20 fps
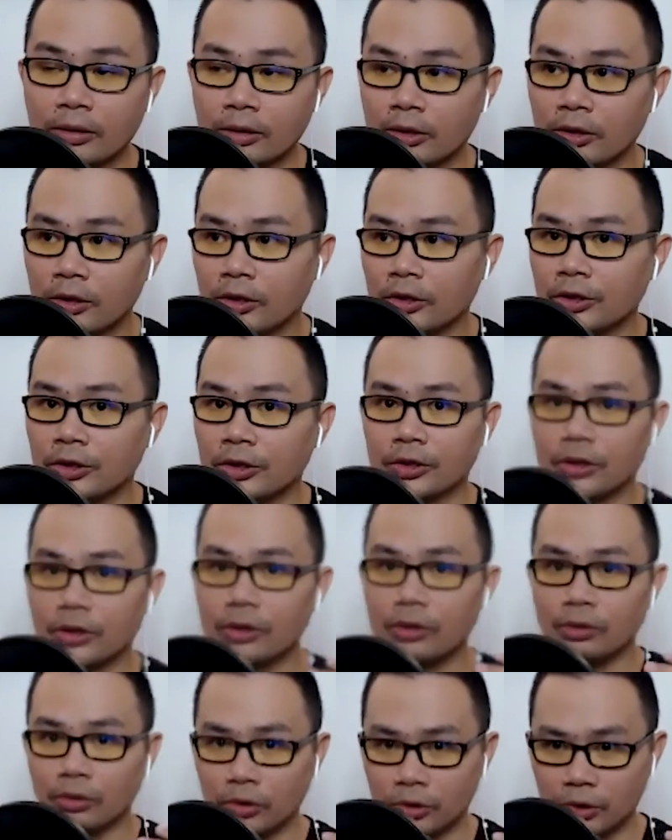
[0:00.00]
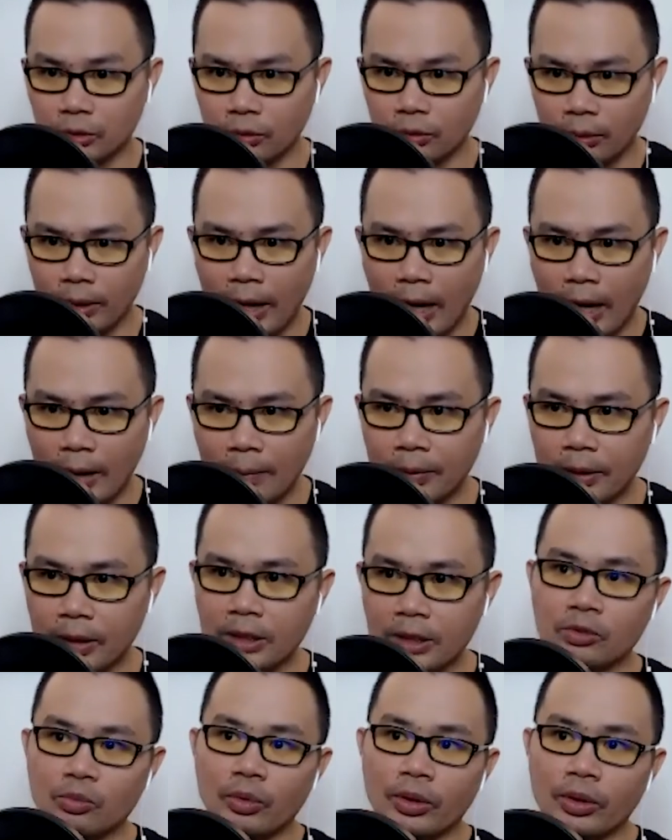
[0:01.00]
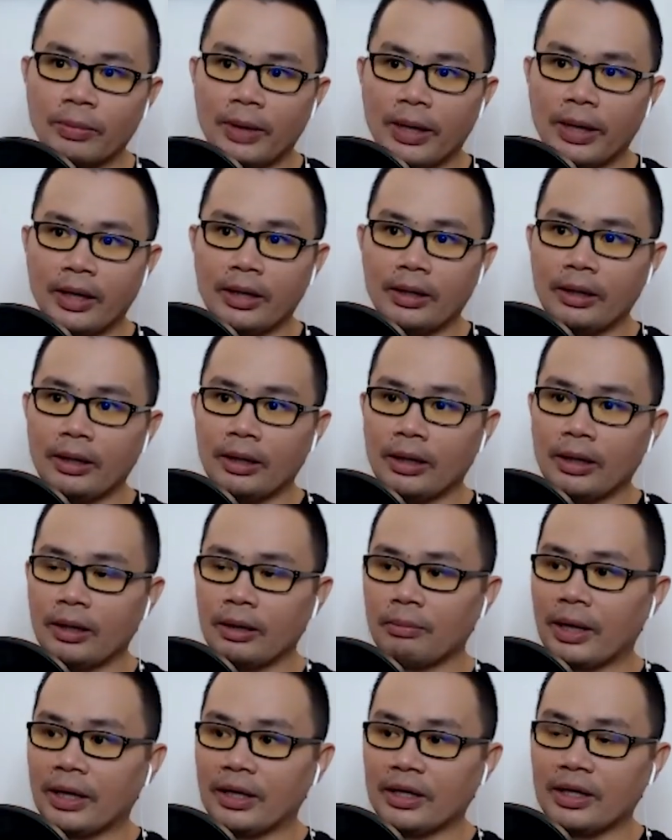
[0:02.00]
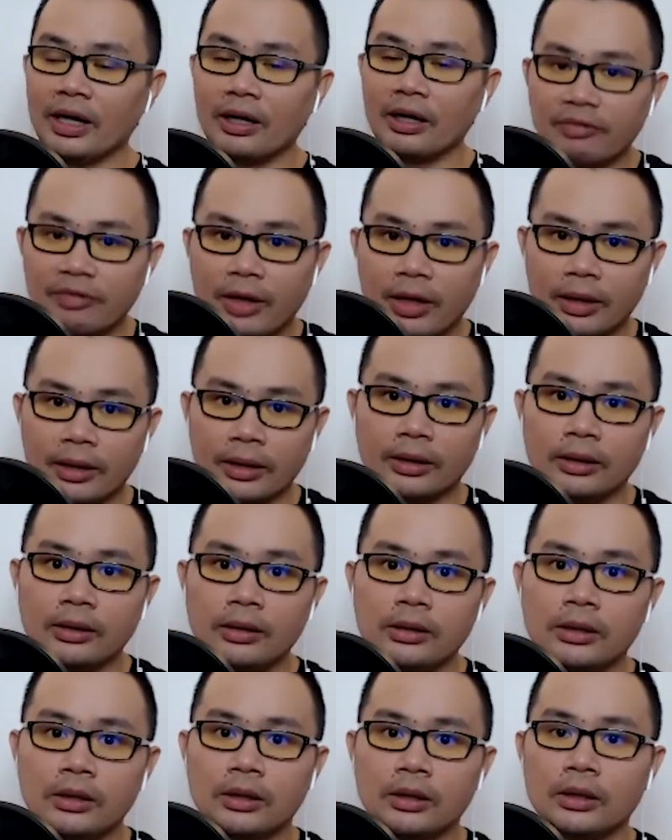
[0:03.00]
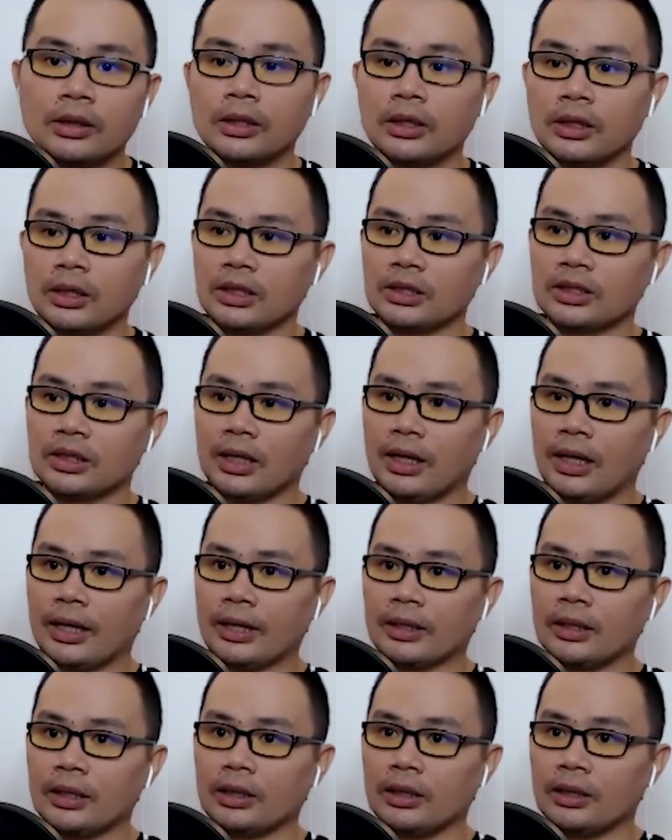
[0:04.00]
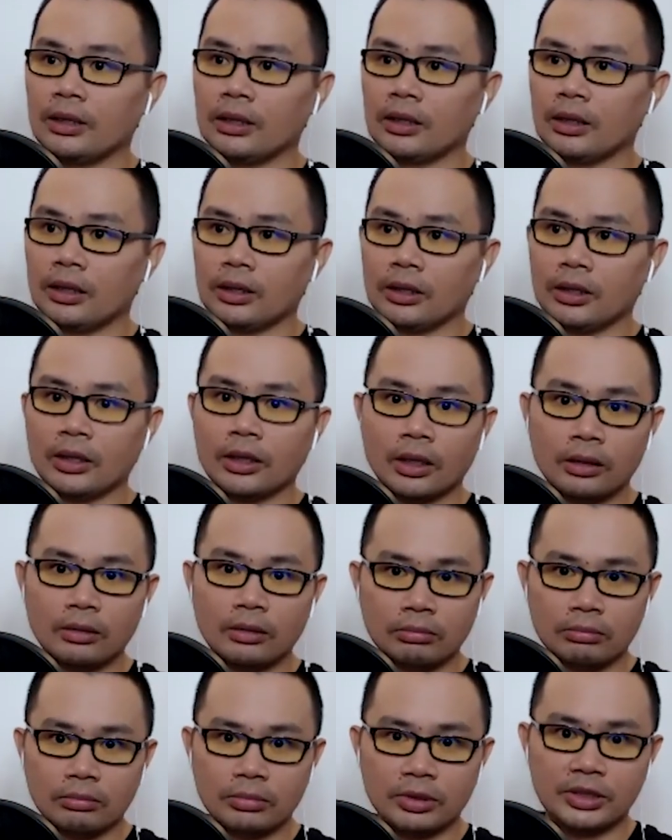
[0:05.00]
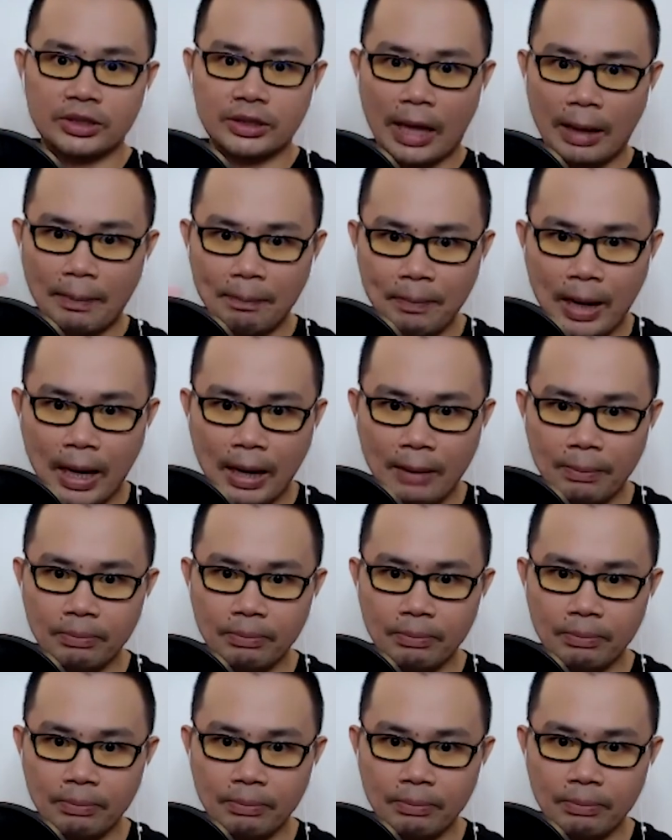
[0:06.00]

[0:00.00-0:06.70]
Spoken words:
Yeah. So what happened is, with my godfather, he said like, you know, step up,